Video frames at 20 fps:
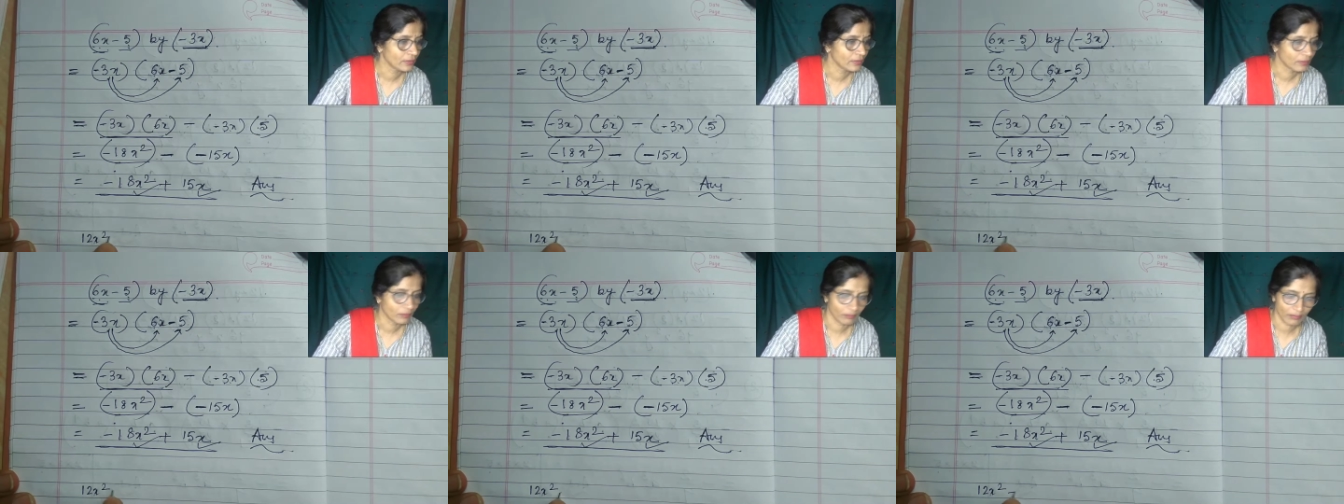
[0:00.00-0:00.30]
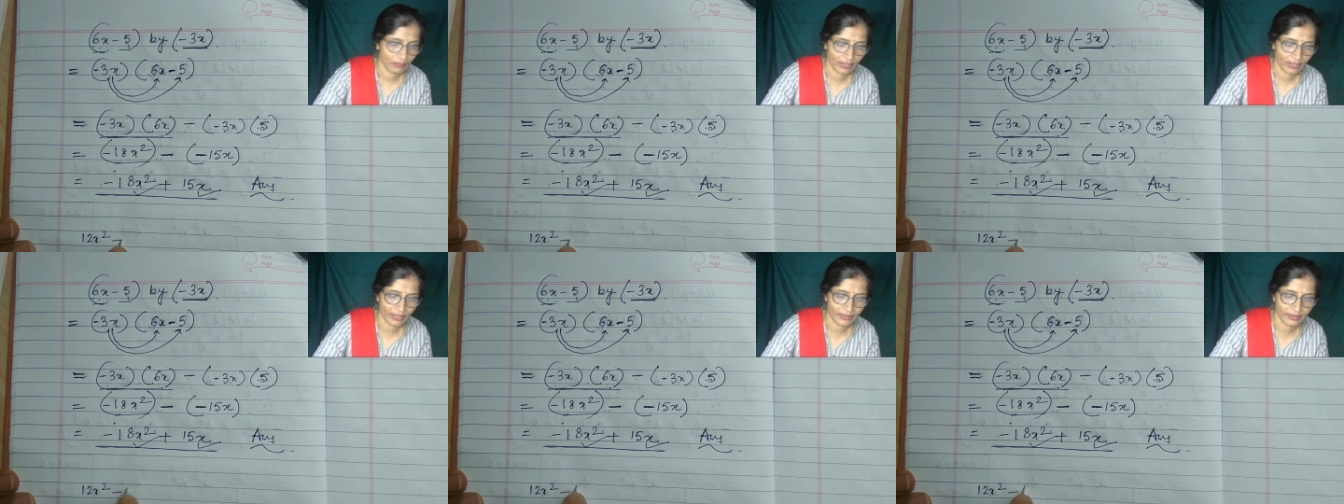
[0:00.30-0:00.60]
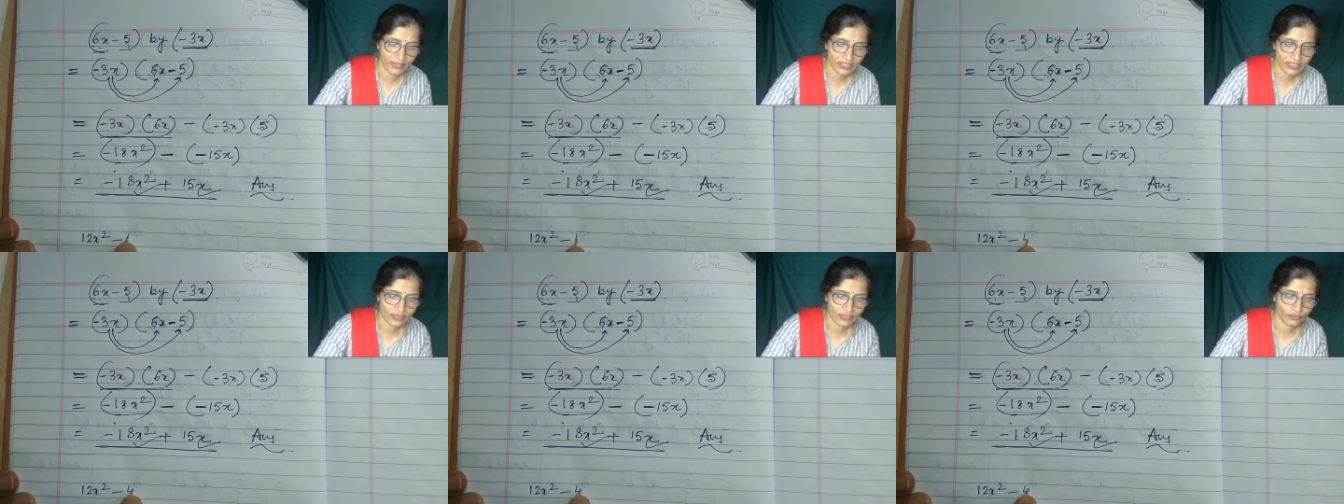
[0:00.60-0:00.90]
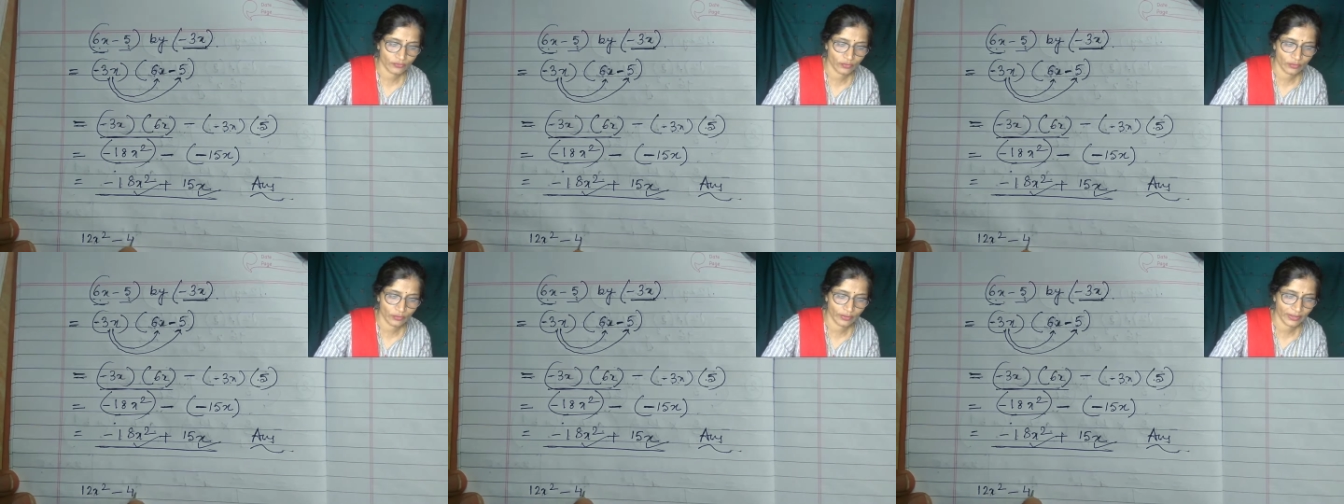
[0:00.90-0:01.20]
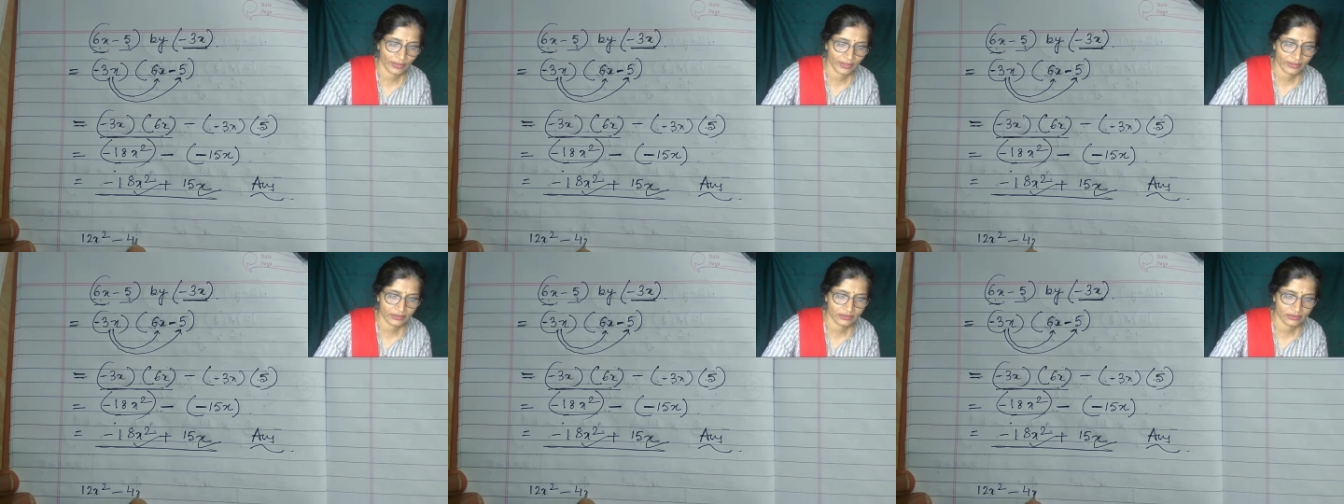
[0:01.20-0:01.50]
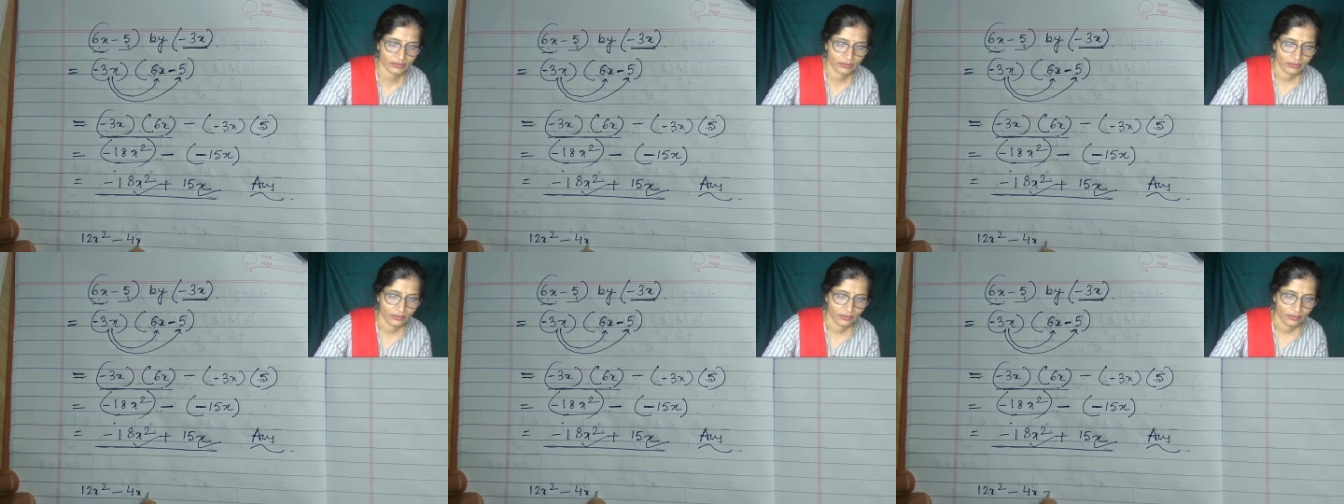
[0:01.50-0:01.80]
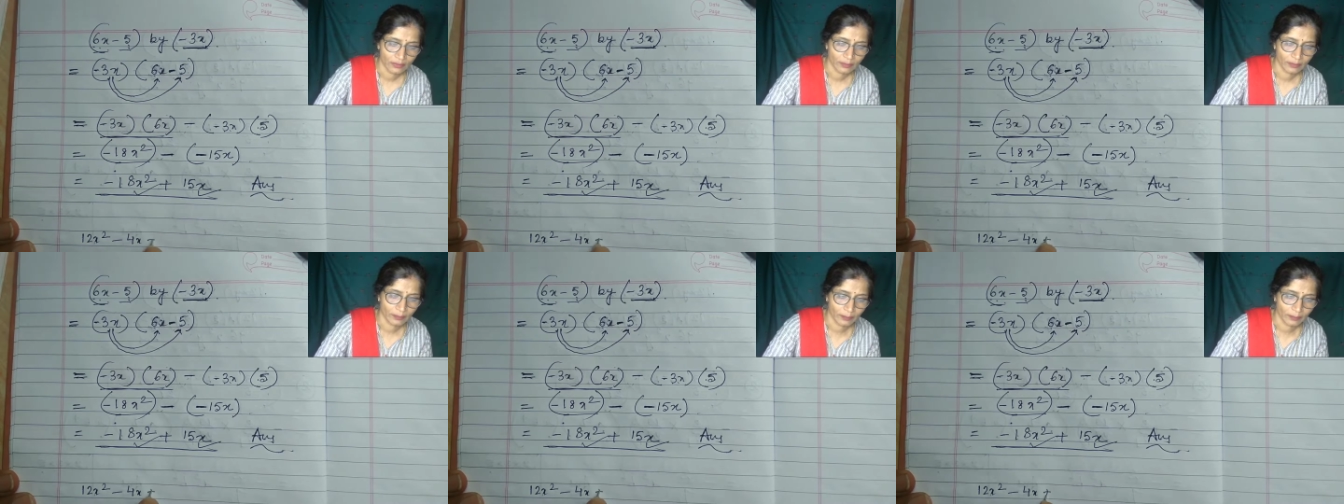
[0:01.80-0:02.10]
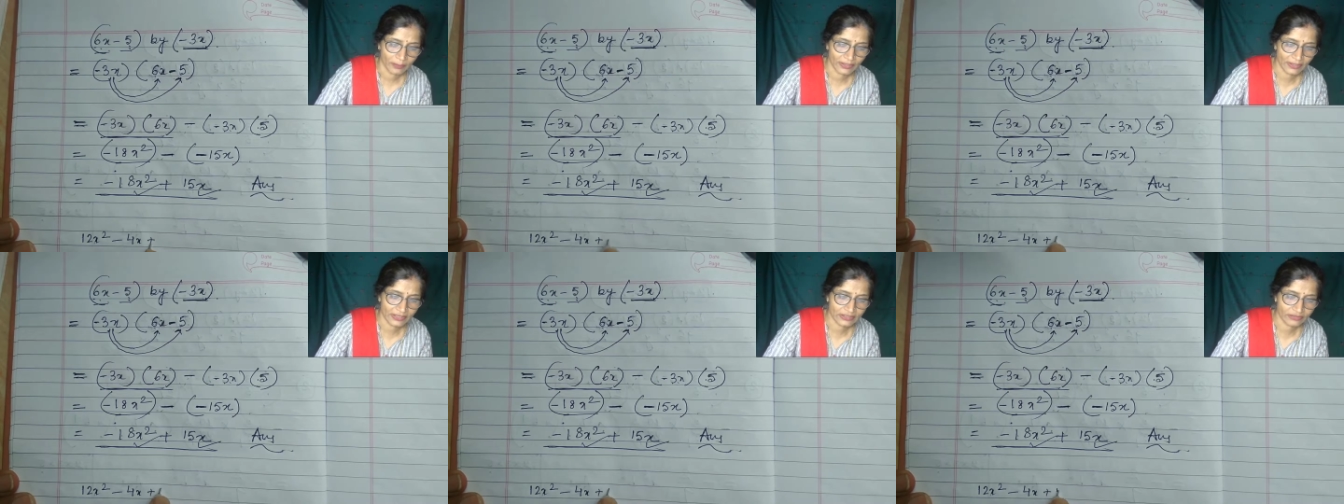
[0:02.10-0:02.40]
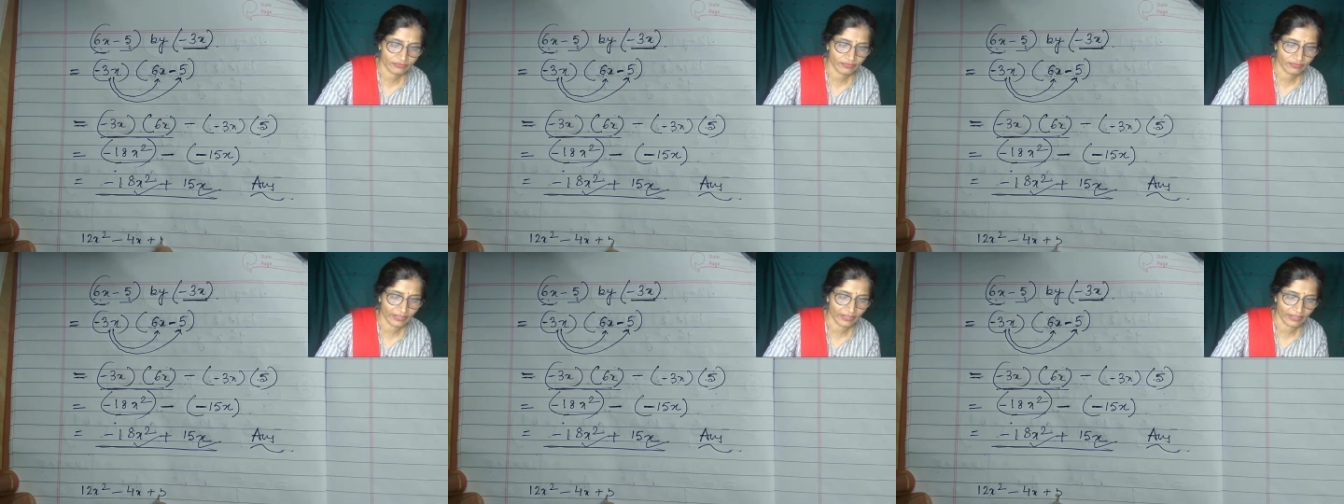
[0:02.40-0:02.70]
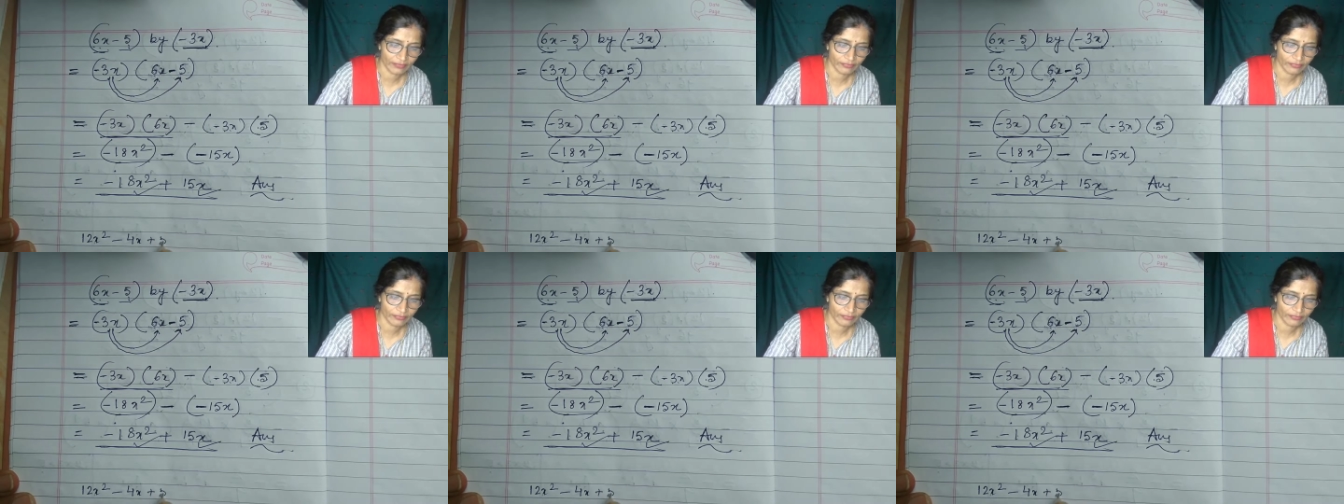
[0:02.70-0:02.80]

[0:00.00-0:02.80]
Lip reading: minus 4x plus 5.